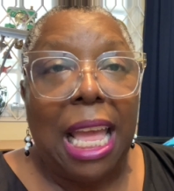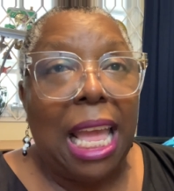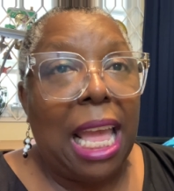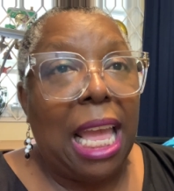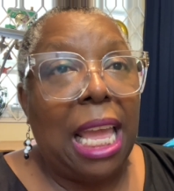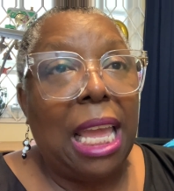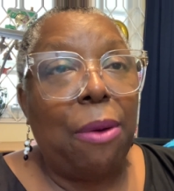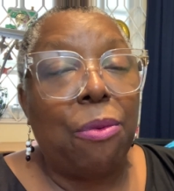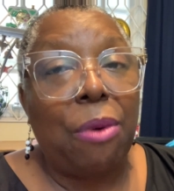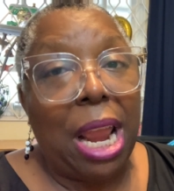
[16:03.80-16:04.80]
a
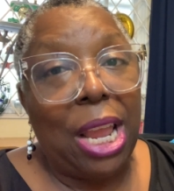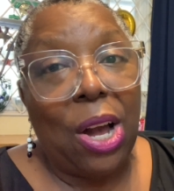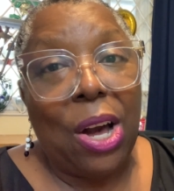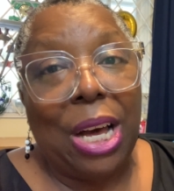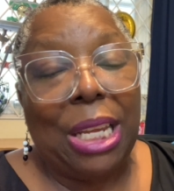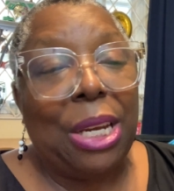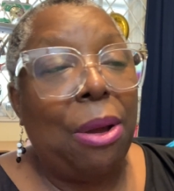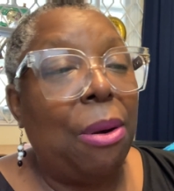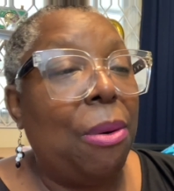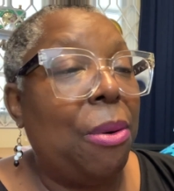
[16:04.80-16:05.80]
rayon
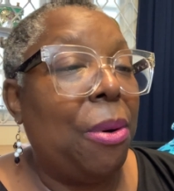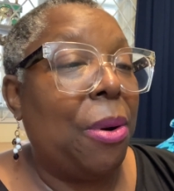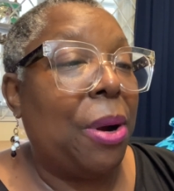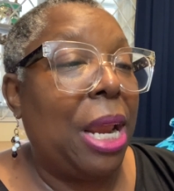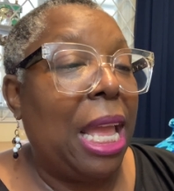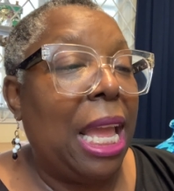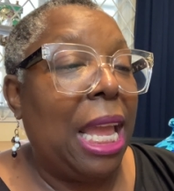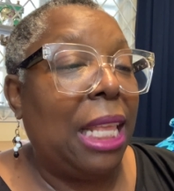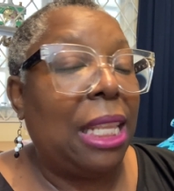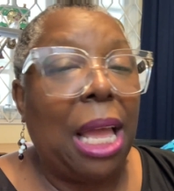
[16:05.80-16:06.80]
or
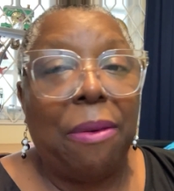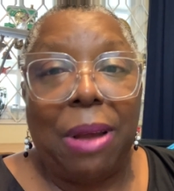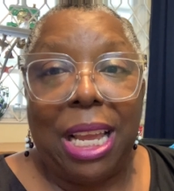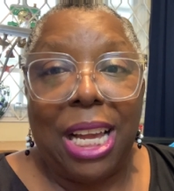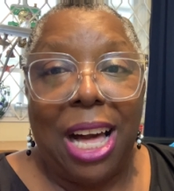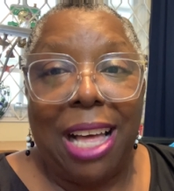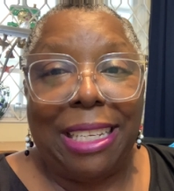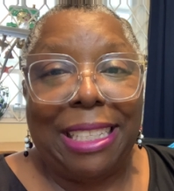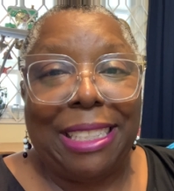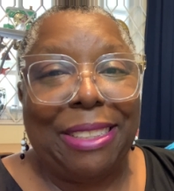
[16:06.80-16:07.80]
a lightweight
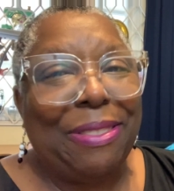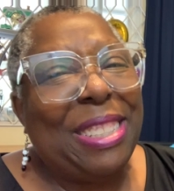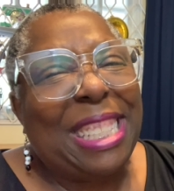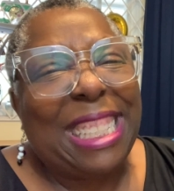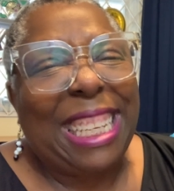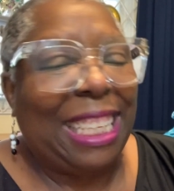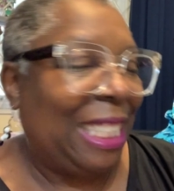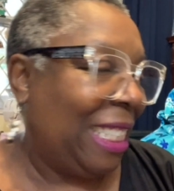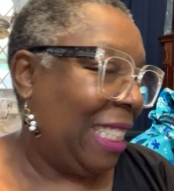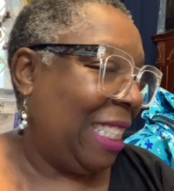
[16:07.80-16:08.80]
cotton. We'll see.
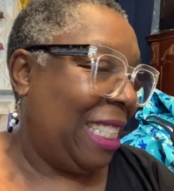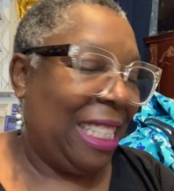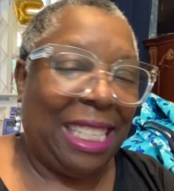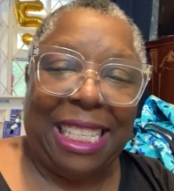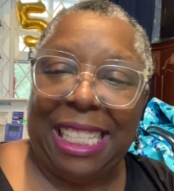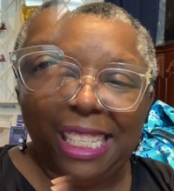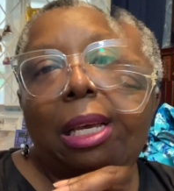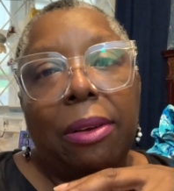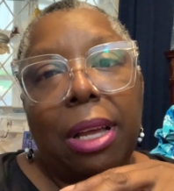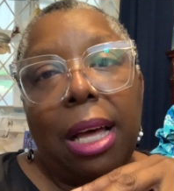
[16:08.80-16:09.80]

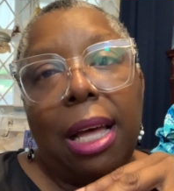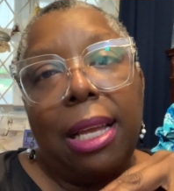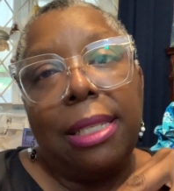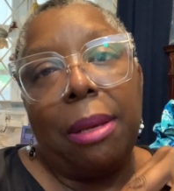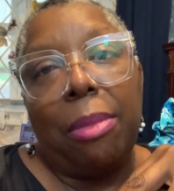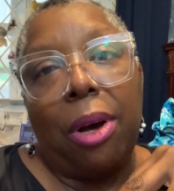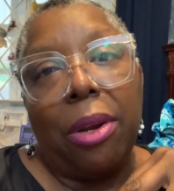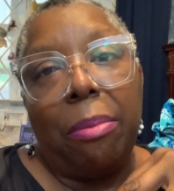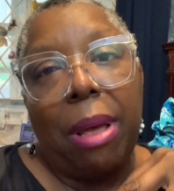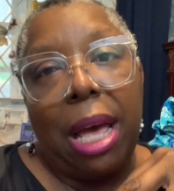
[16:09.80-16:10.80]
Now guys, I bought
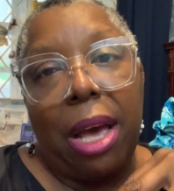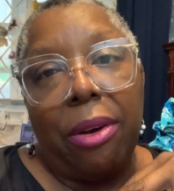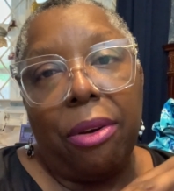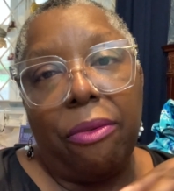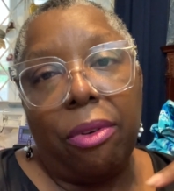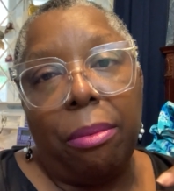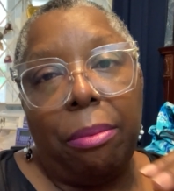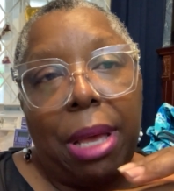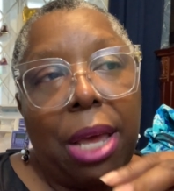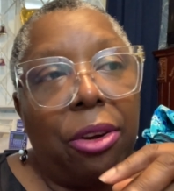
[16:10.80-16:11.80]
a pattern from
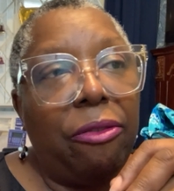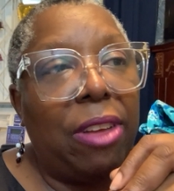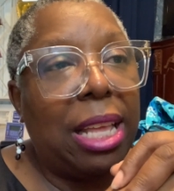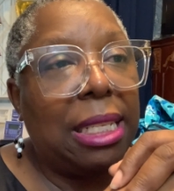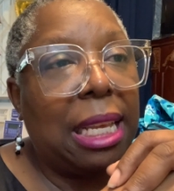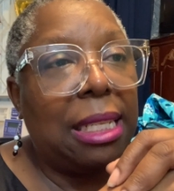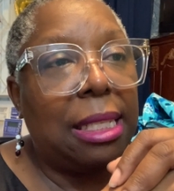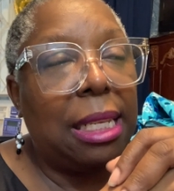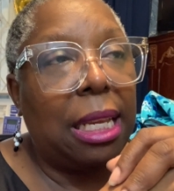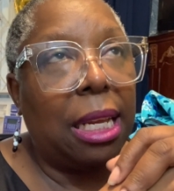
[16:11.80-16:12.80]
Pattern
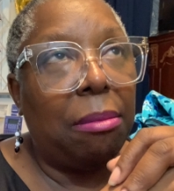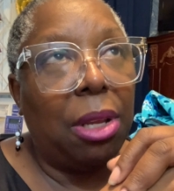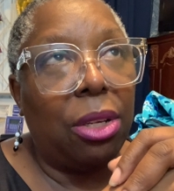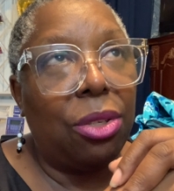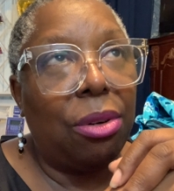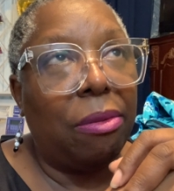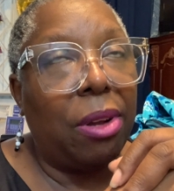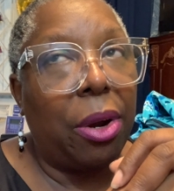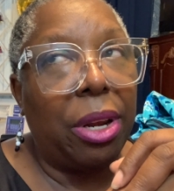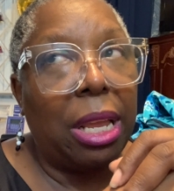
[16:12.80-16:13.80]
Fantastique. I'm not sure if I
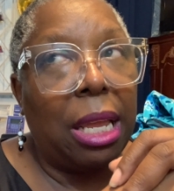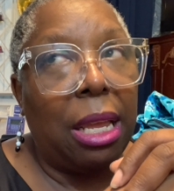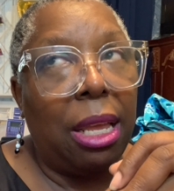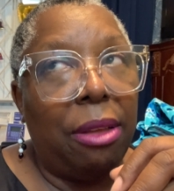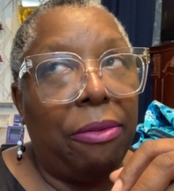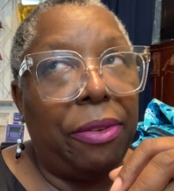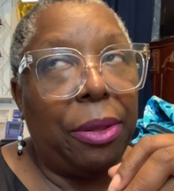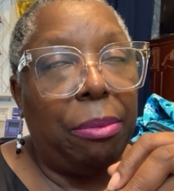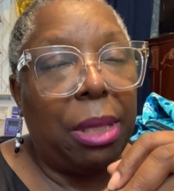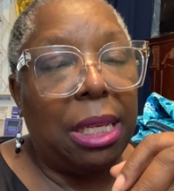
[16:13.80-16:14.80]
already
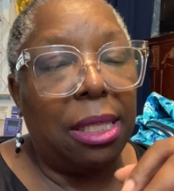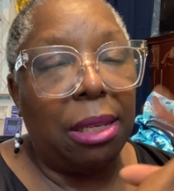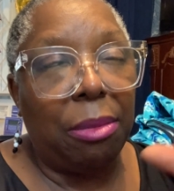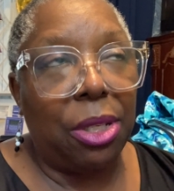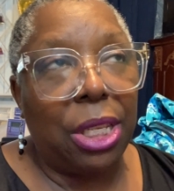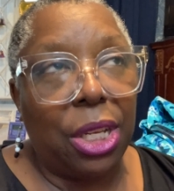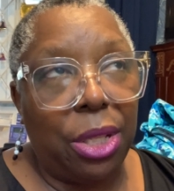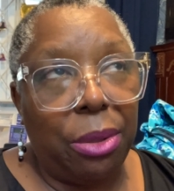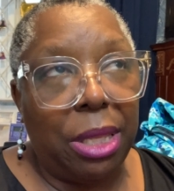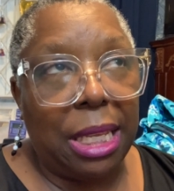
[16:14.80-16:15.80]
filmed this, so I'm just
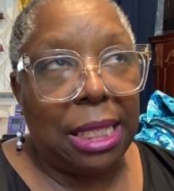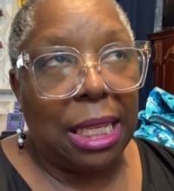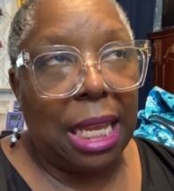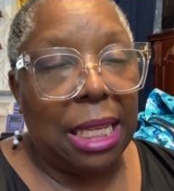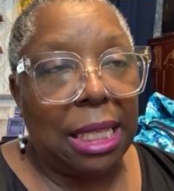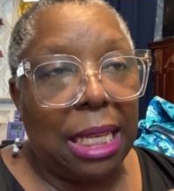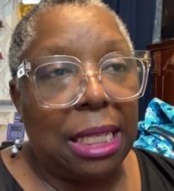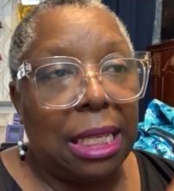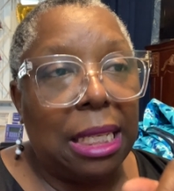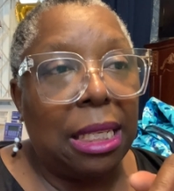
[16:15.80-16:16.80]
including this in case I
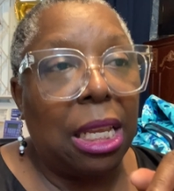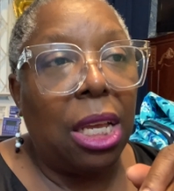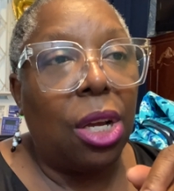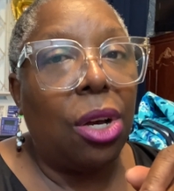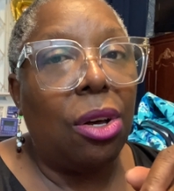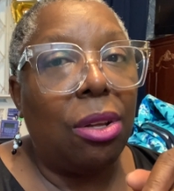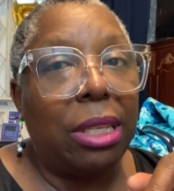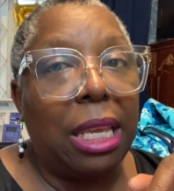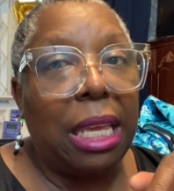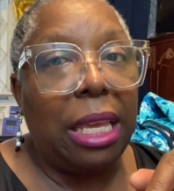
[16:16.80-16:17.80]
didn't, called
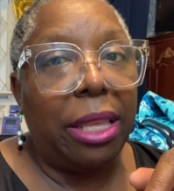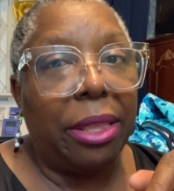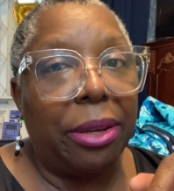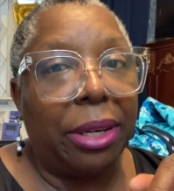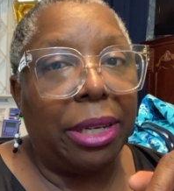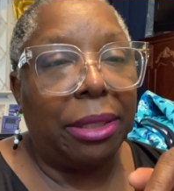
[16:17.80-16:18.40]
Ether.